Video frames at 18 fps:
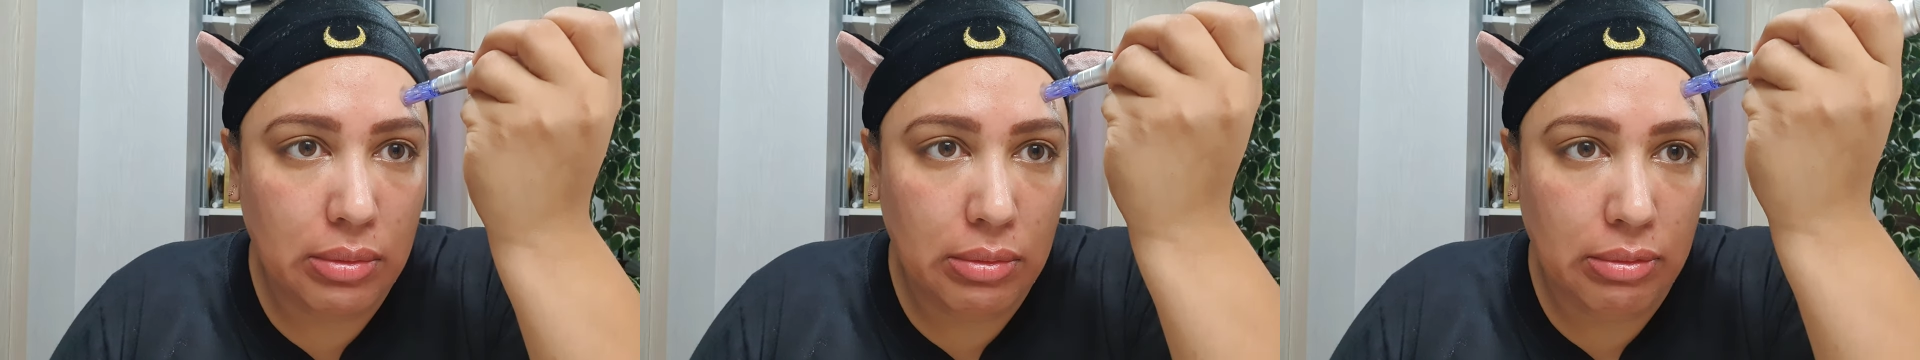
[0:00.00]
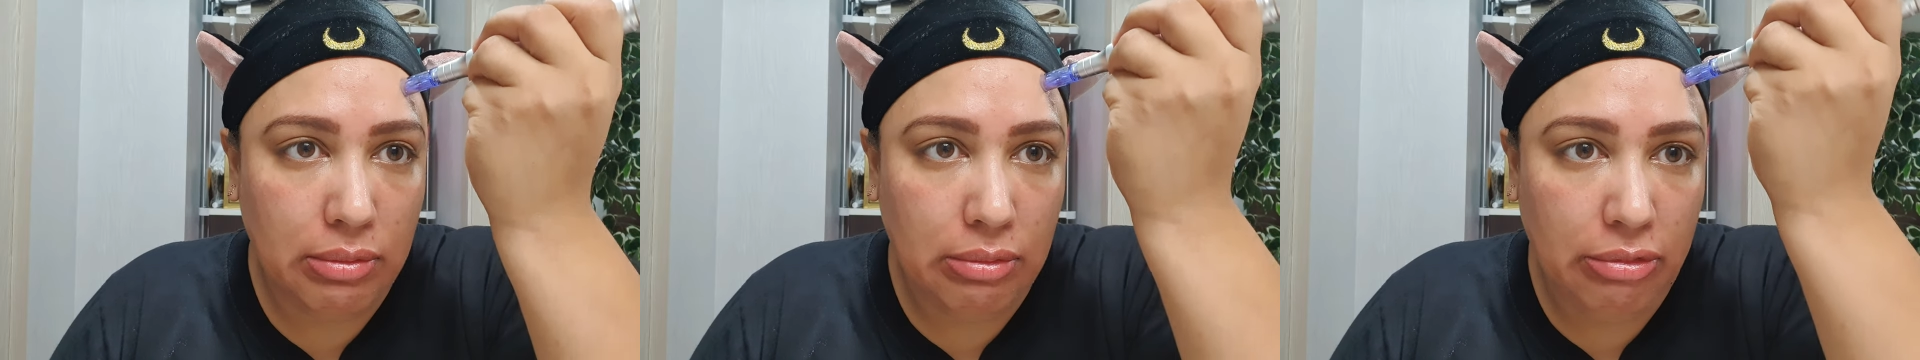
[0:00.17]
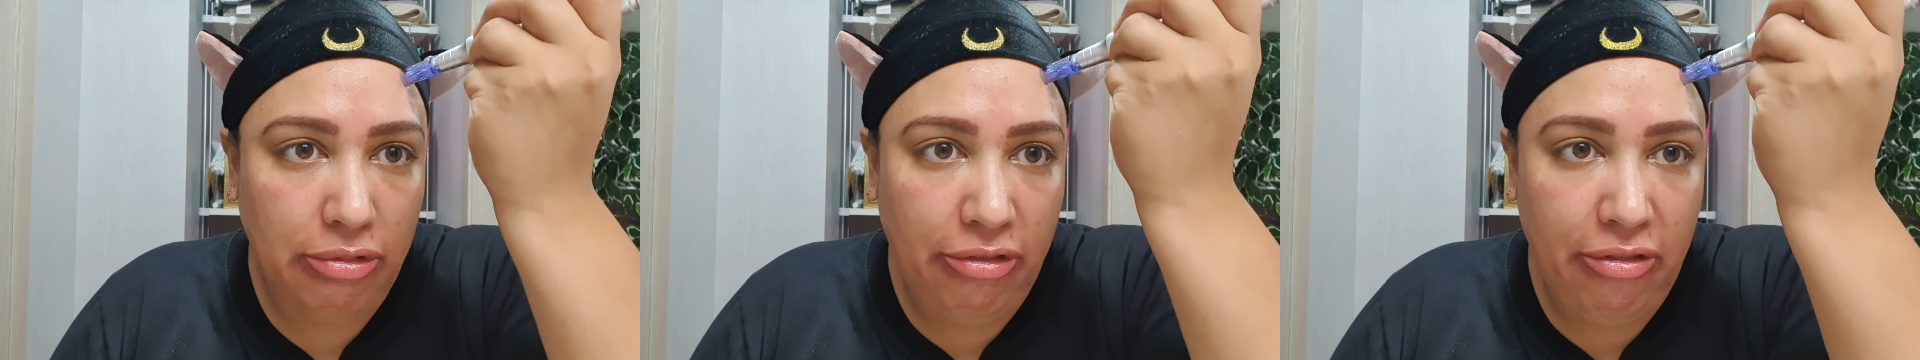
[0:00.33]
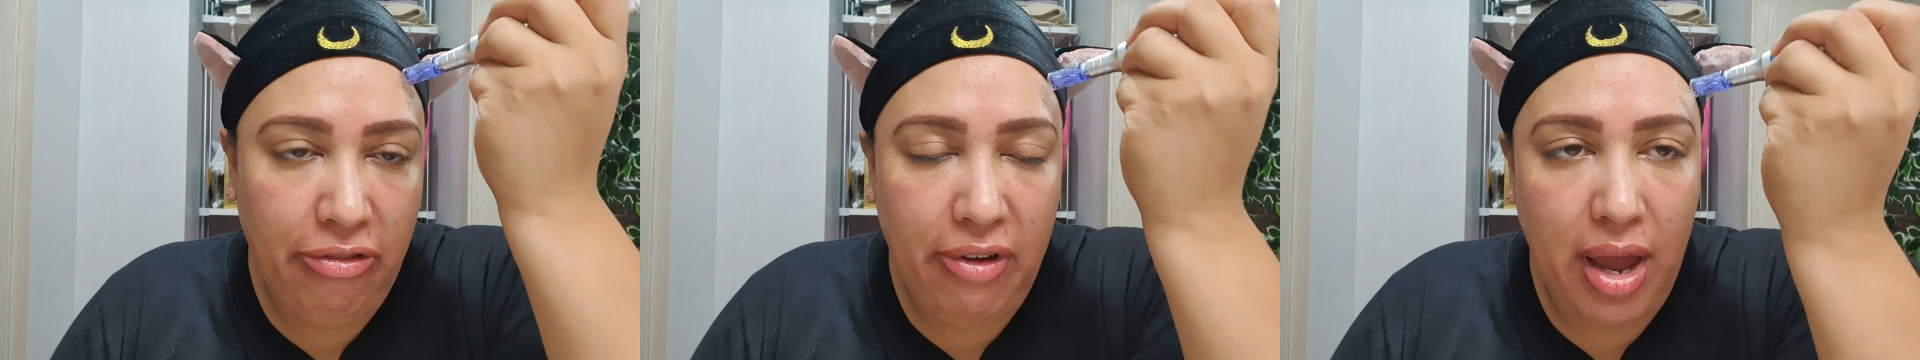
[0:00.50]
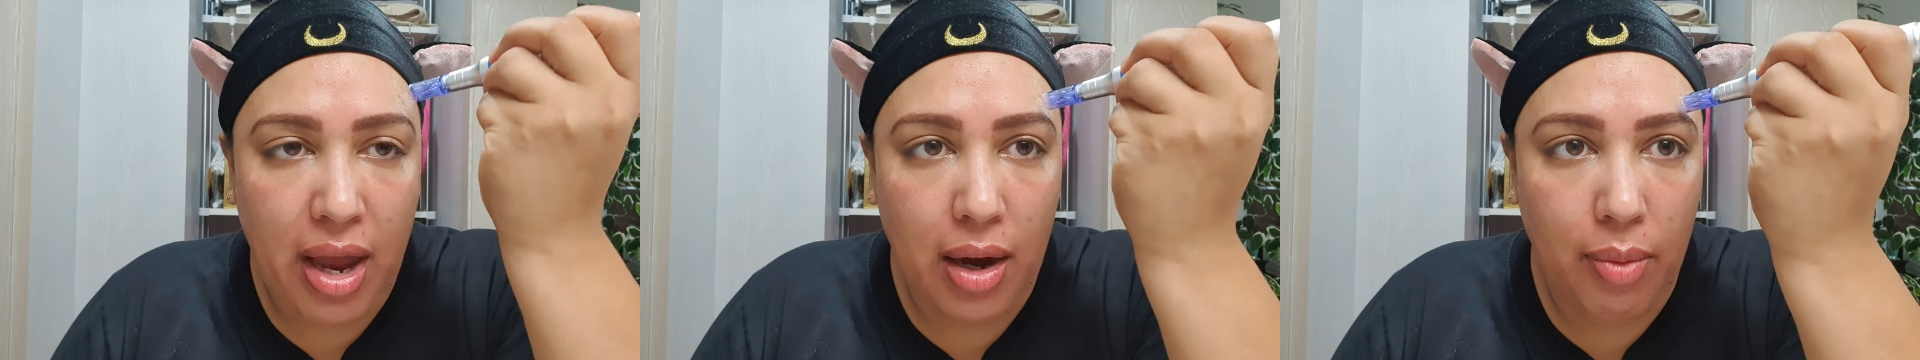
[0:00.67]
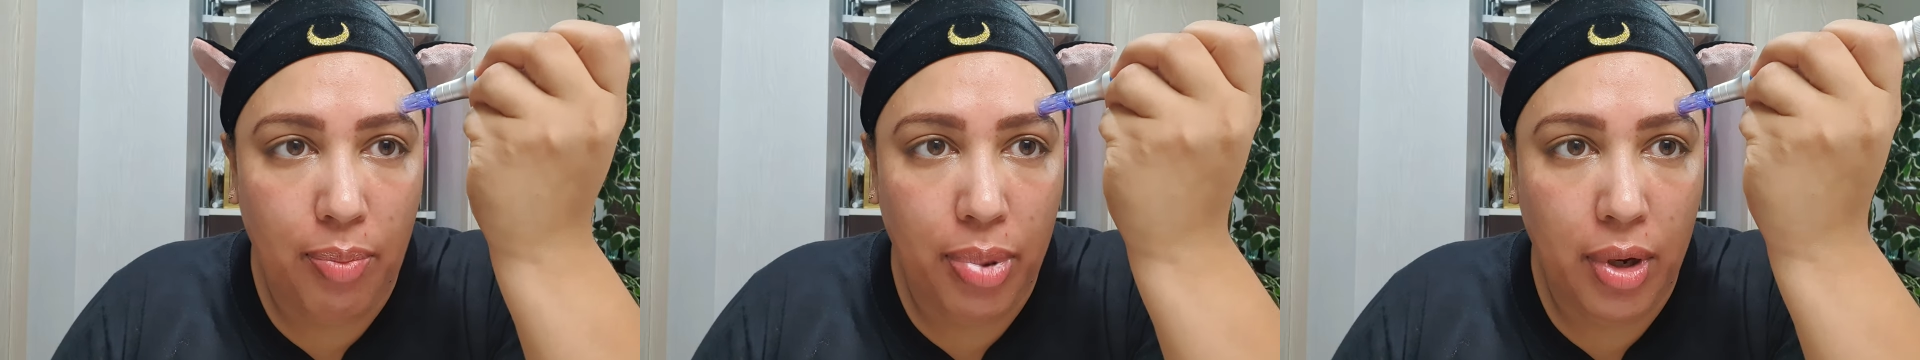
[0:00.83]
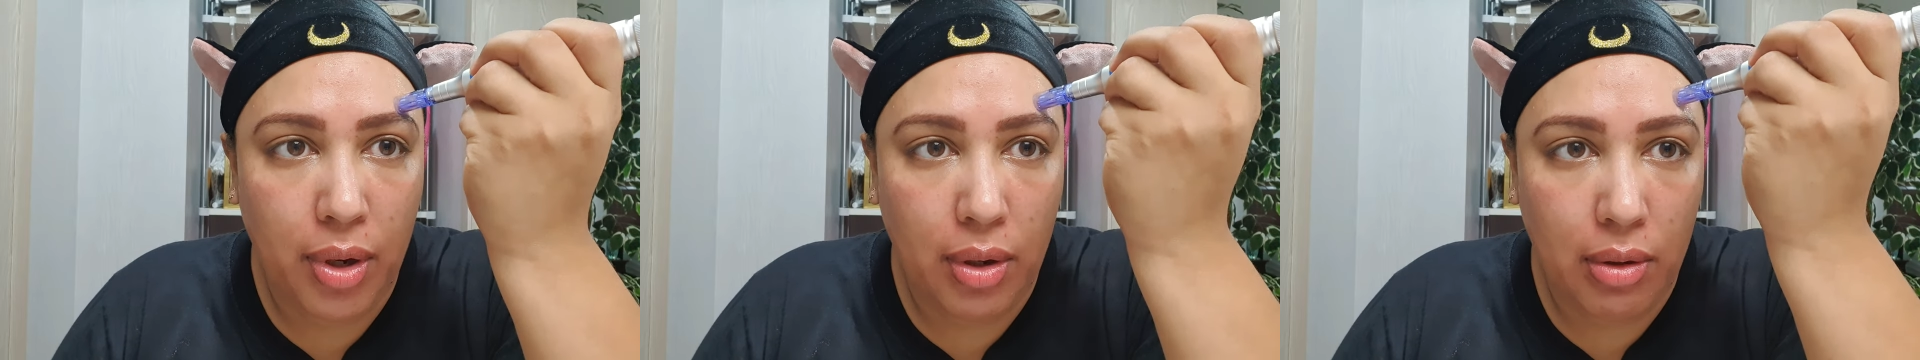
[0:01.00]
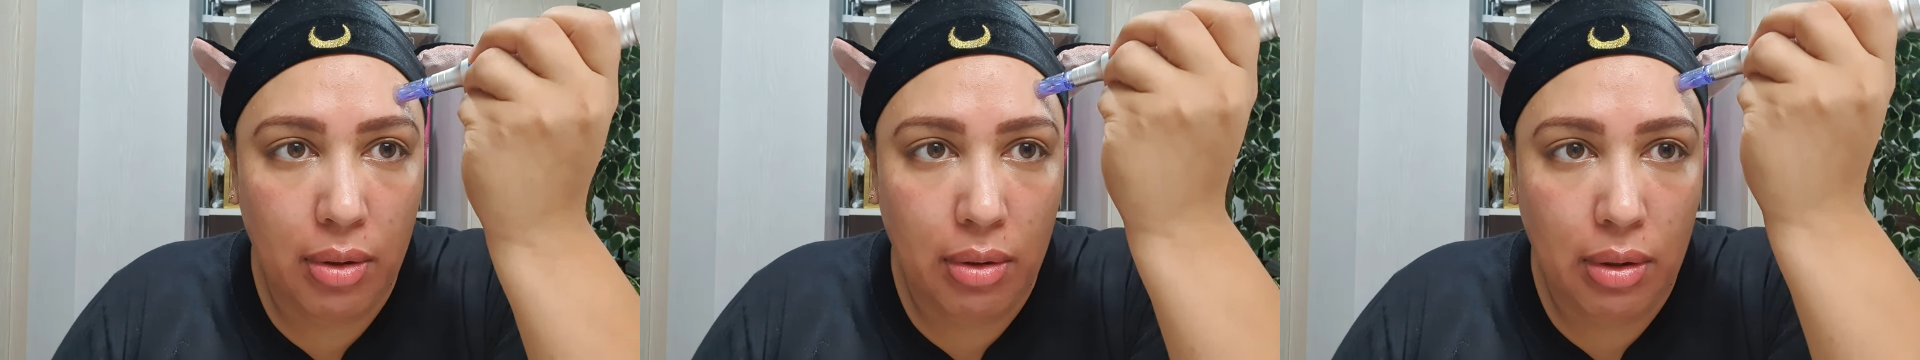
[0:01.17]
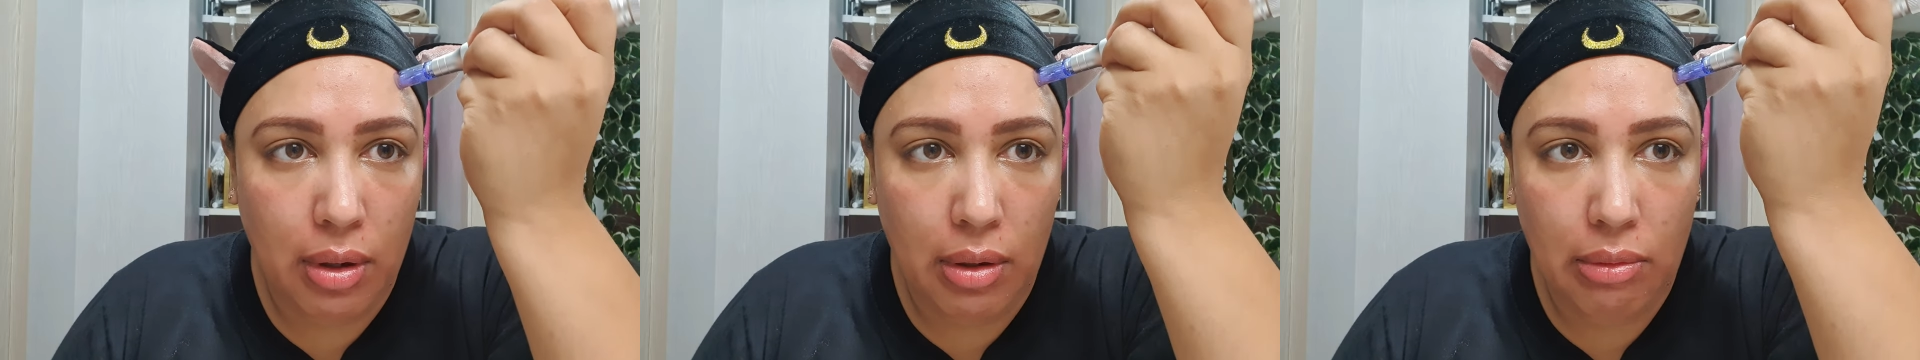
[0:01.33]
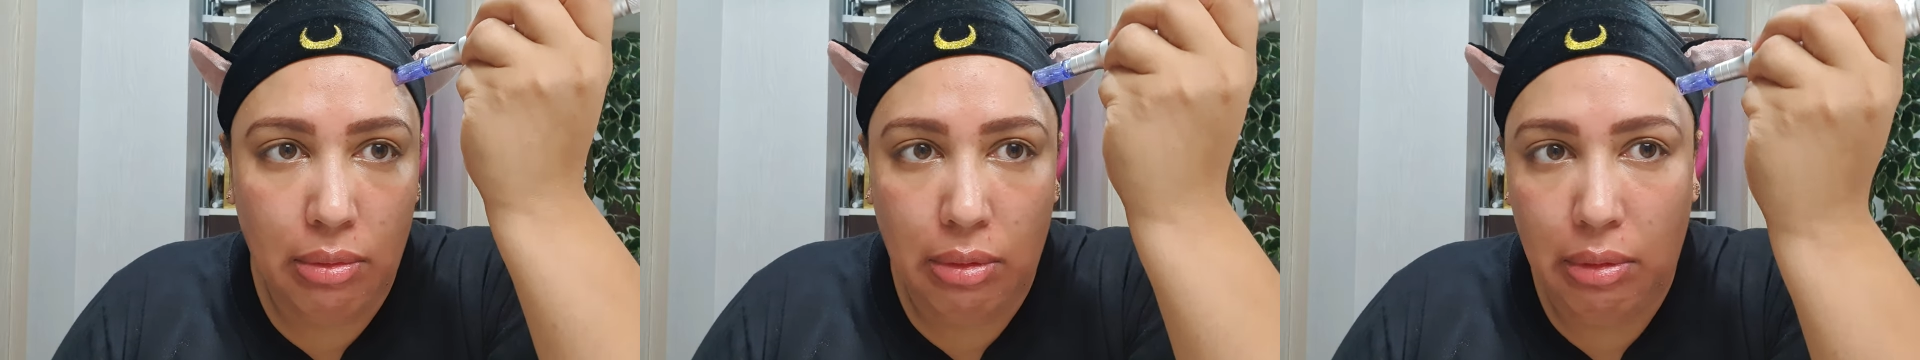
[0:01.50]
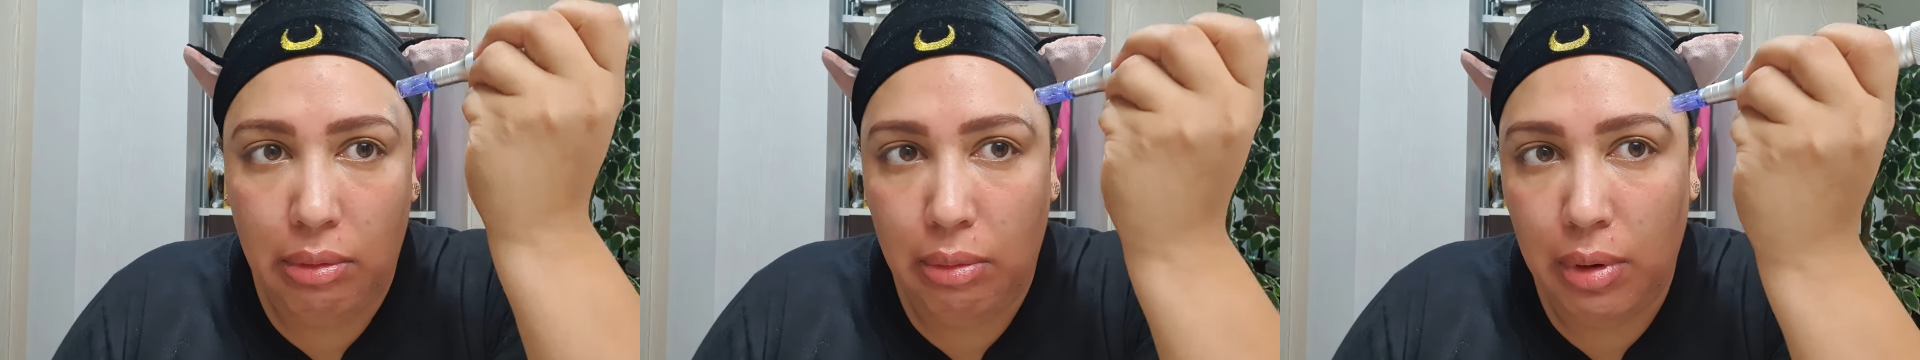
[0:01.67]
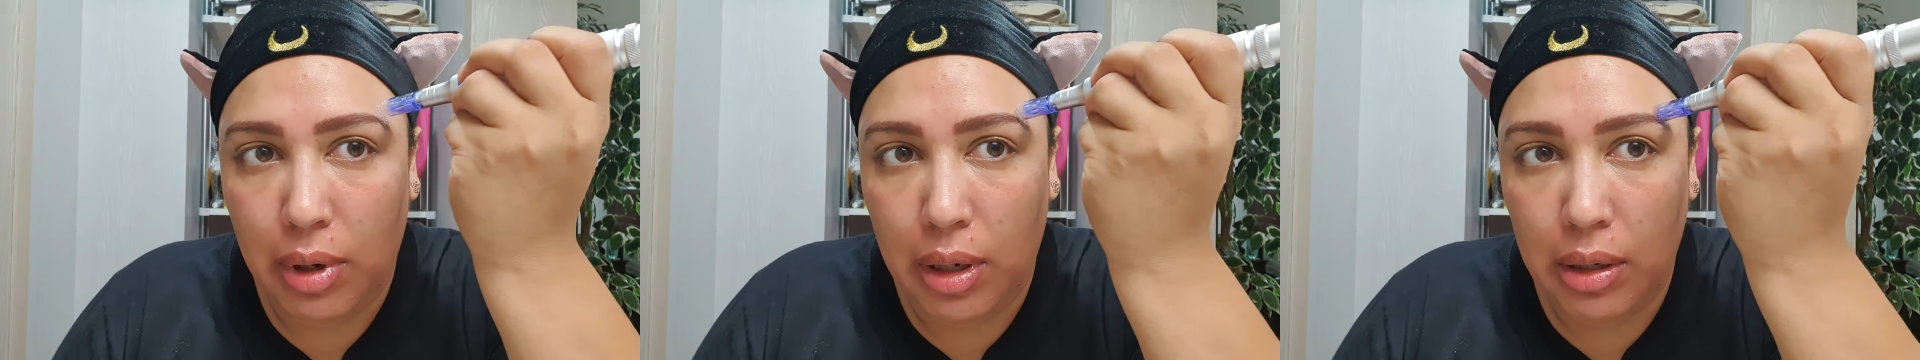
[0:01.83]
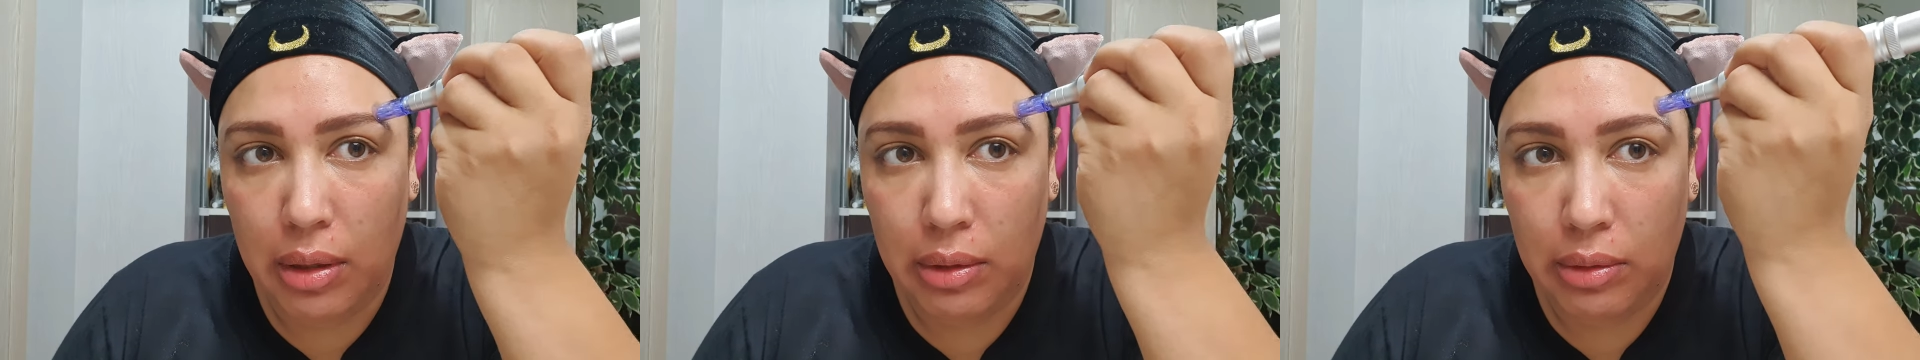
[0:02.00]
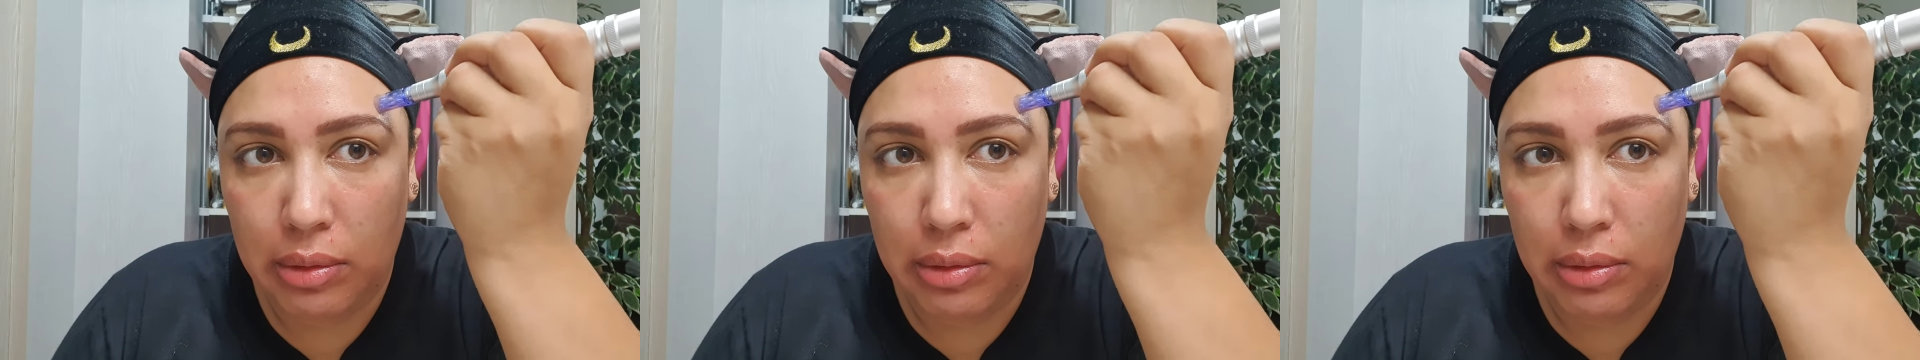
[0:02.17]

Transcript: fat up here, or I don't know what.